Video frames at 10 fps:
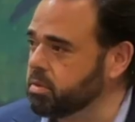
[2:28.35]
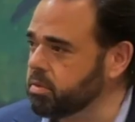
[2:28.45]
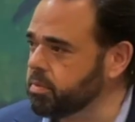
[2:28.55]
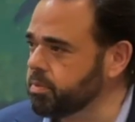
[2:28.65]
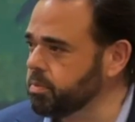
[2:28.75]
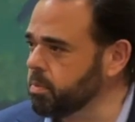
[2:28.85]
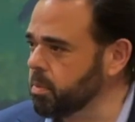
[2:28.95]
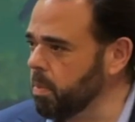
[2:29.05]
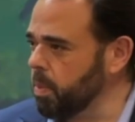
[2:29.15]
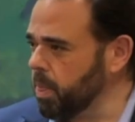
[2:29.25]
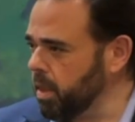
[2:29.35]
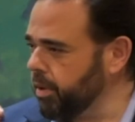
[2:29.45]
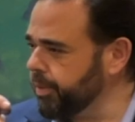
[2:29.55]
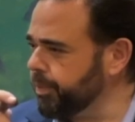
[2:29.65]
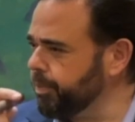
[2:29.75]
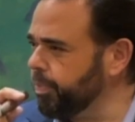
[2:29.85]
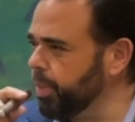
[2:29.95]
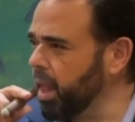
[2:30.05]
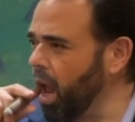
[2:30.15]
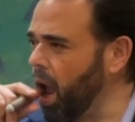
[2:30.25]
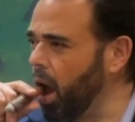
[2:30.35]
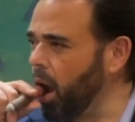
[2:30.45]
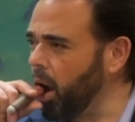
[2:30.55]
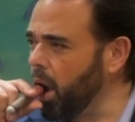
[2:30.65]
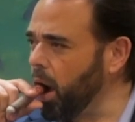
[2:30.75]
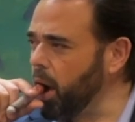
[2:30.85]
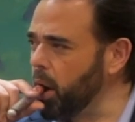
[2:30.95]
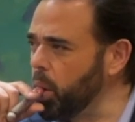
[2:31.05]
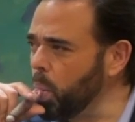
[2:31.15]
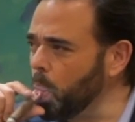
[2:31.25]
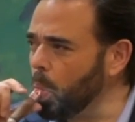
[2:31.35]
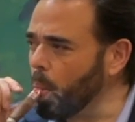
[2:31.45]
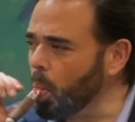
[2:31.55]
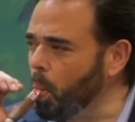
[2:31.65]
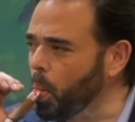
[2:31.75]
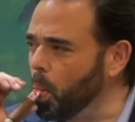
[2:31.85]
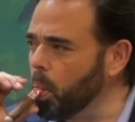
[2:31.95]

The person shown says nothing.